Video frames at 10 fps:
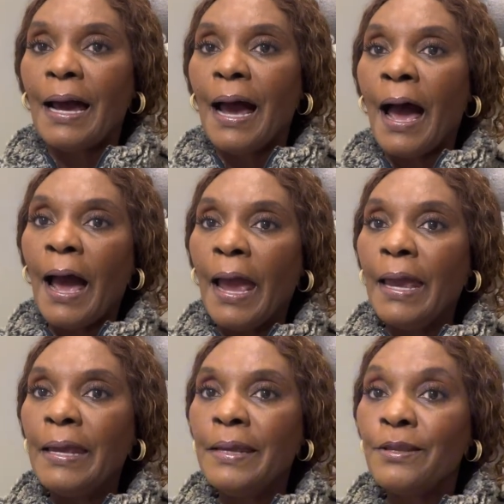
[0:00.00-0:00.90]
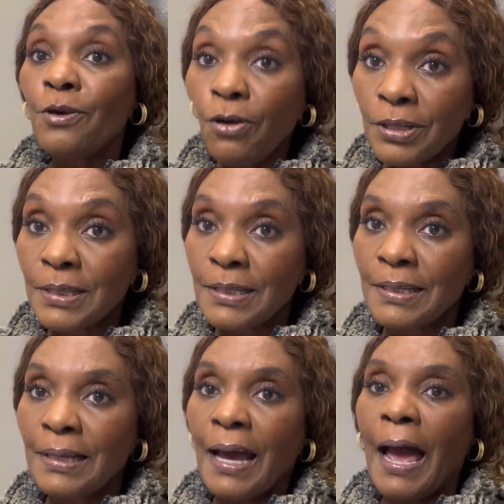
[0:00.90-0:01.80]
I thought
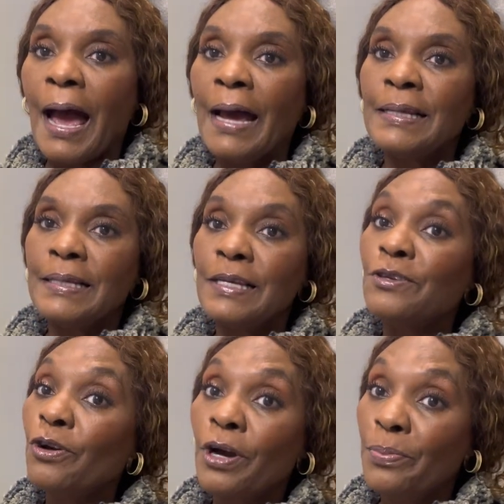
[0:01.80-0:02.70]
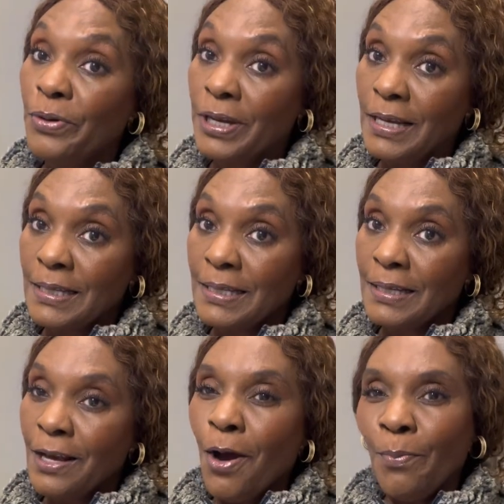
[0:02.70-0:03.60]
I had his younger brothers.
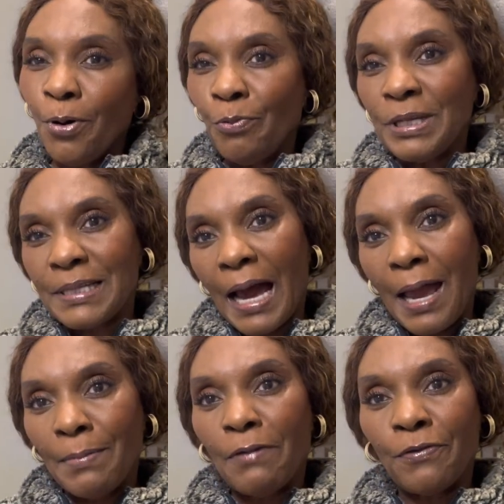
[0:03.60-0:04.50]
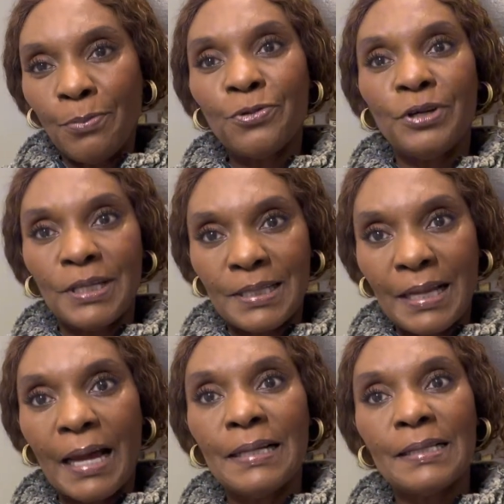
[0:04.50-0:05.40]
But with time, I've come to
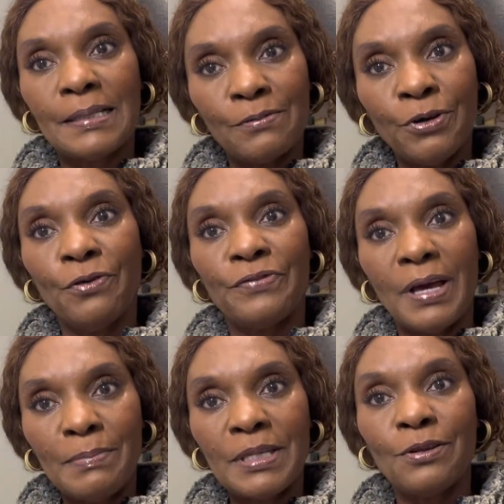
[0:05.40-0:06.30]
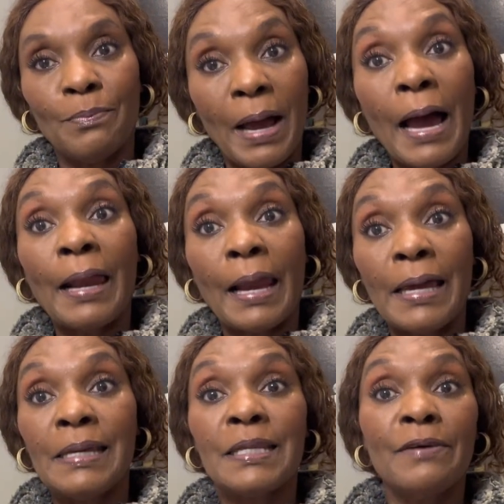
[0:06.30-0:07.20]
understand one of them is not my ally.
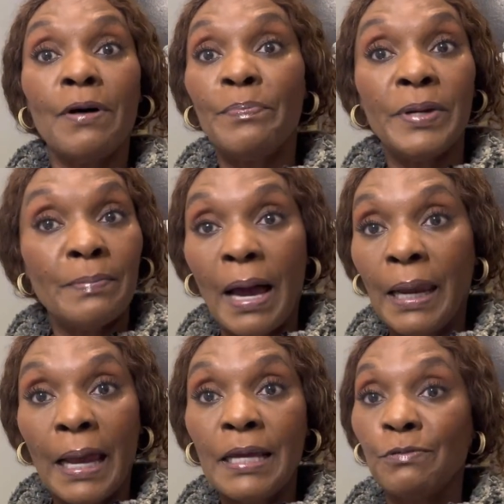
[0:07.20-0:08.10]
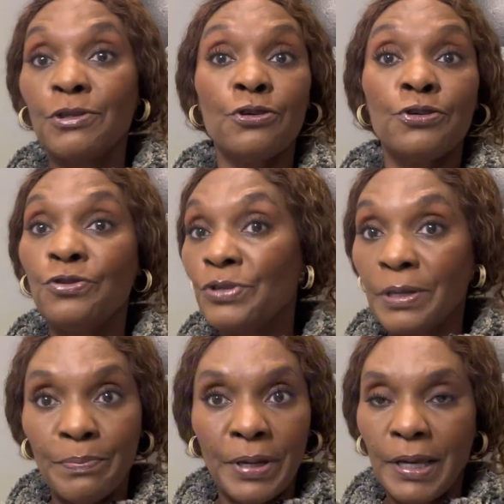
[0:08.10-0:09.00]
He's never been my ally. He was just
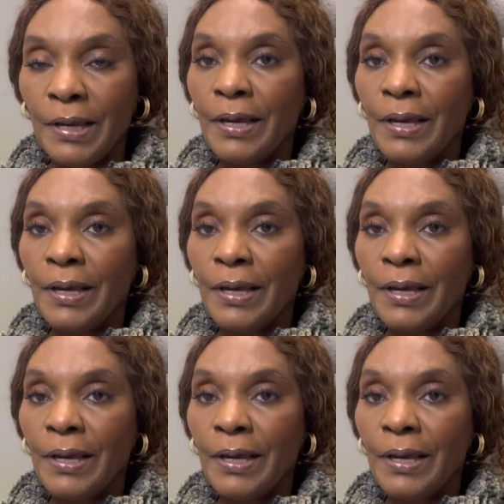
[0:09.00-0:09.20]
using me